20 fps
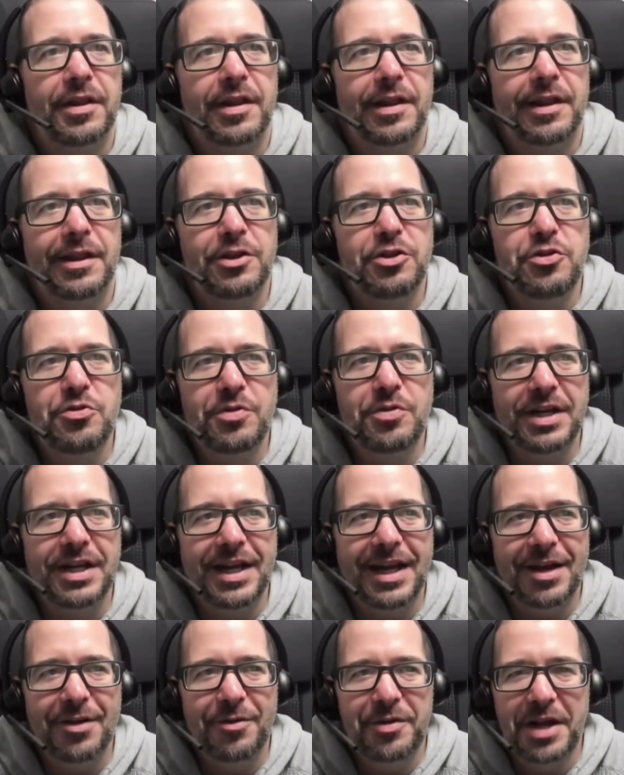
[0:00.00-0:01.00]
You can
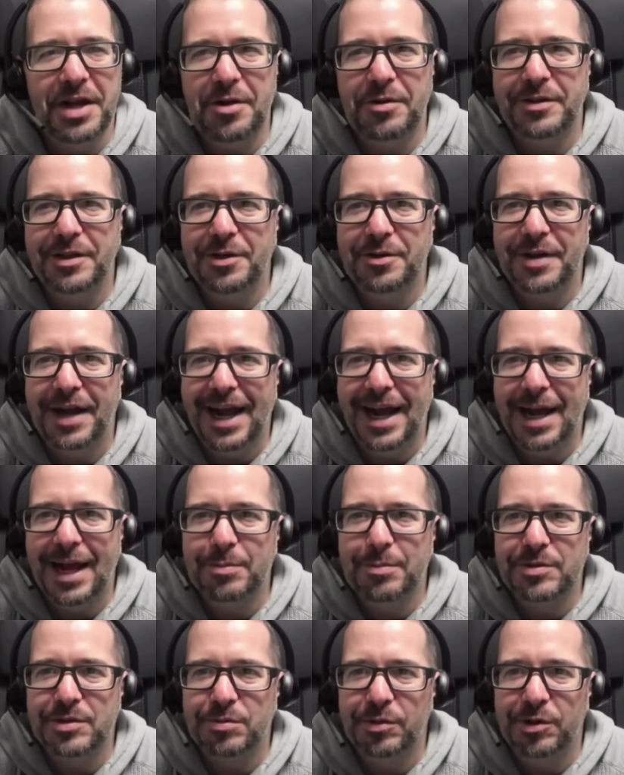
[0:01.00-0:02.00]
now download
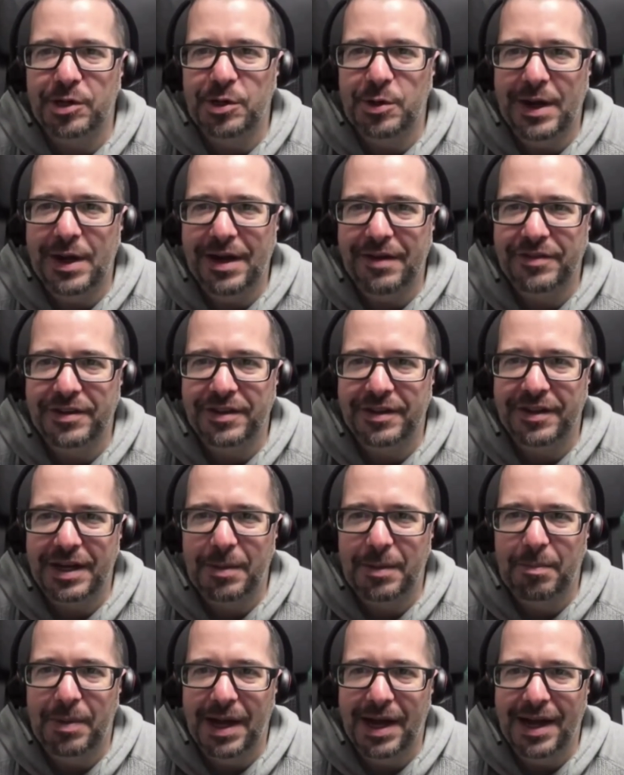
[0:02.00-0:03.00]
apps where you have to like
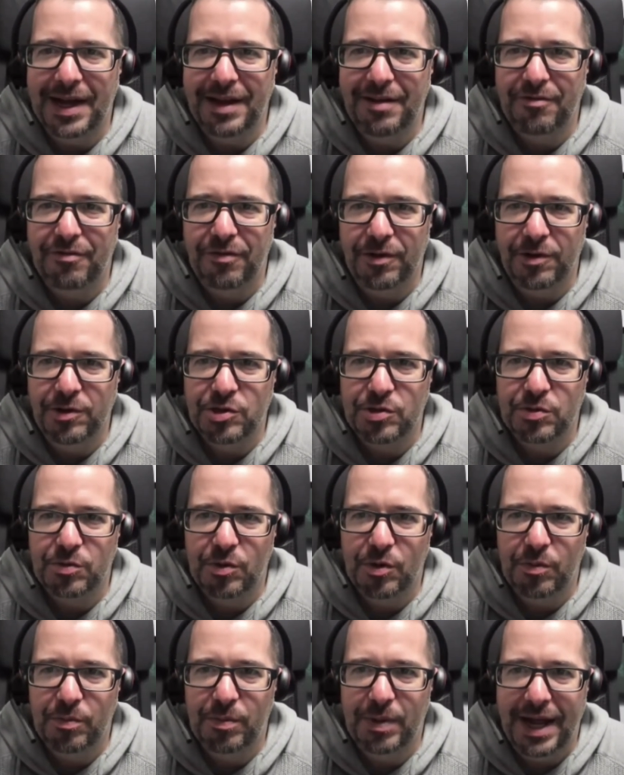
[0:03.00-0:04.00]
buy
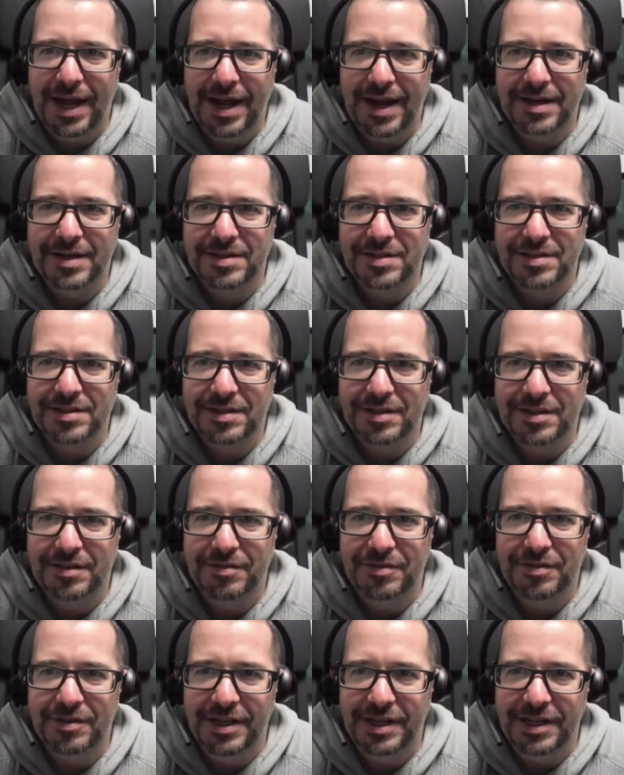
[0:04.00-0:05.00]
virtual packs of yeah.
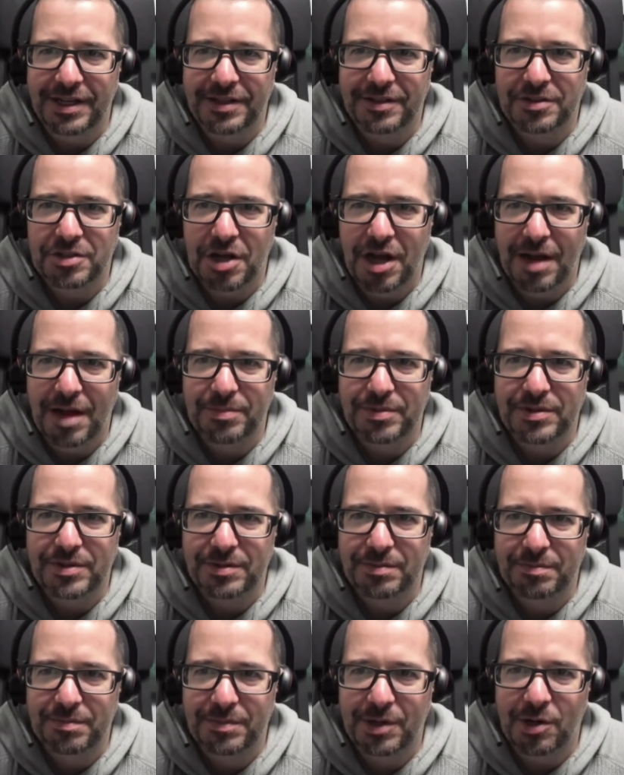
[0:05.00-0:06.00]
like Topps
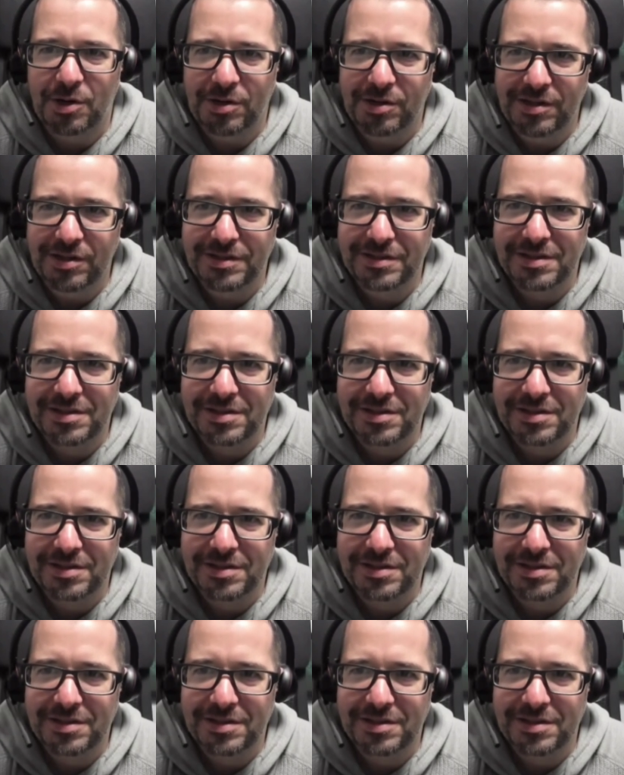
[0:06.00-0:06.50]
cards.